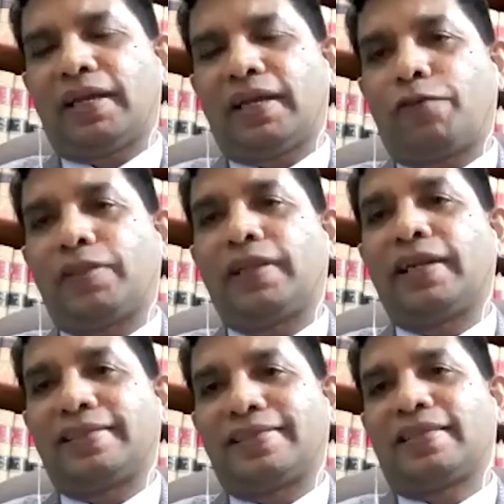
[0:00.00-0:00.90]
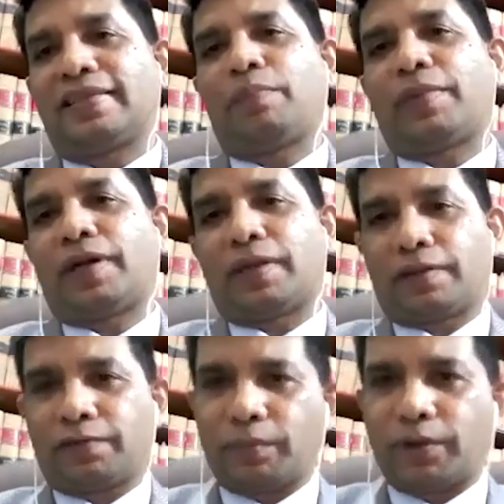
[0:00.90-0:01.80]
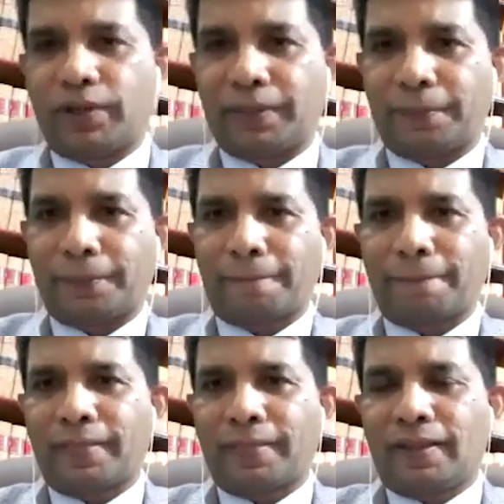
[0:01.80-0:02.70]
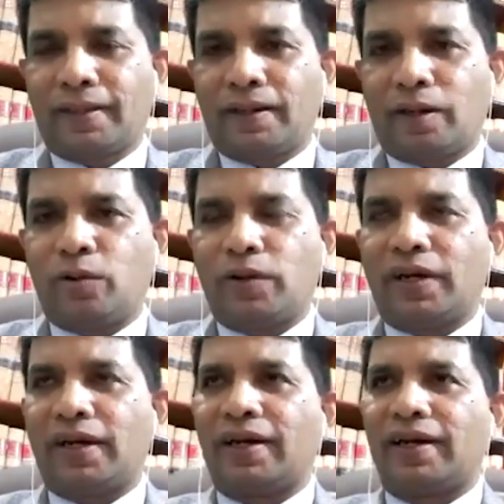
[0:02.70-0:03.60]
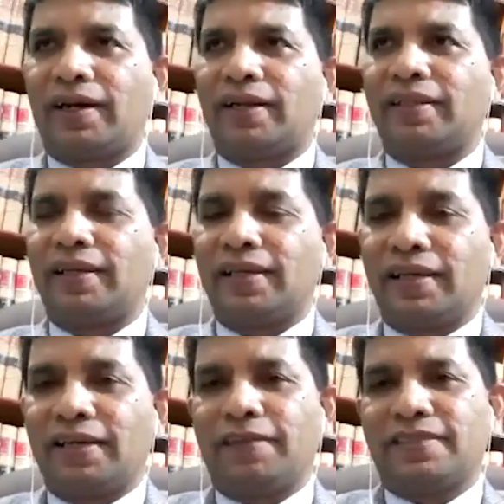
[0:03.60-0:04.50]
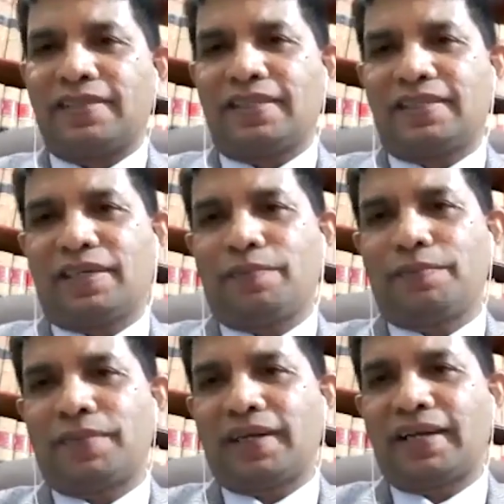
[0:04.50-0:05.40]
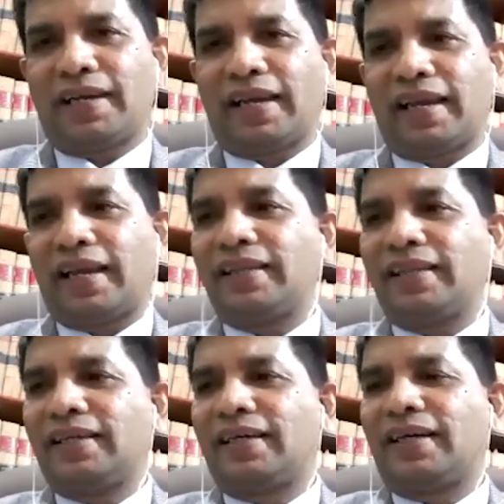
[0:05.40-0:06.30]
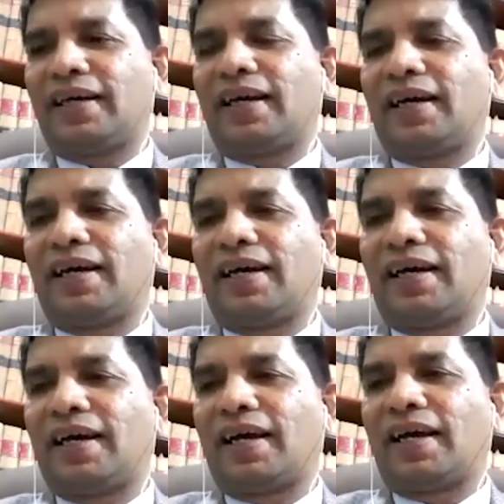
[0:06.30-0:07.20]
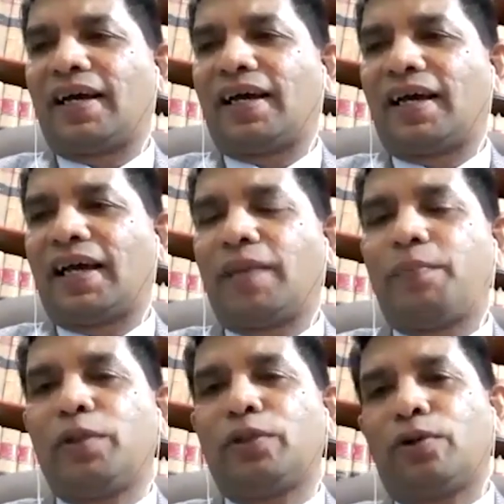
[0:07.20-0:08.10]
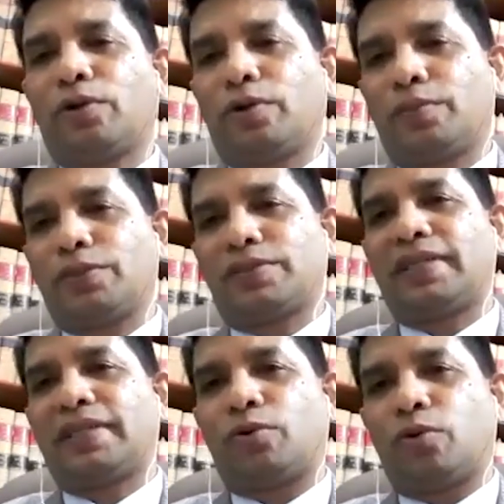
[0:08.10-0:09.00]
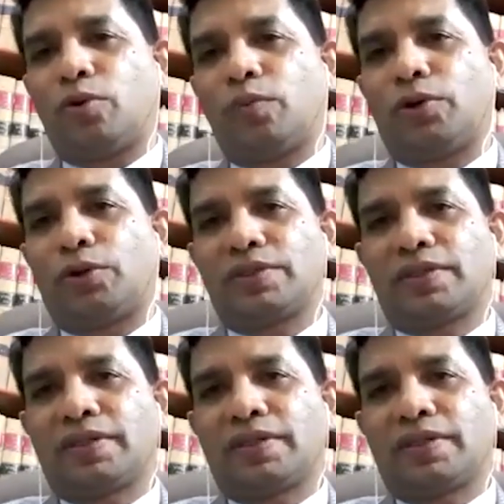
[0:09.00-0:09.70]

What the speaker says: for the necessary part of the body. Now, the nervous system and the hypothalamus, that hormones,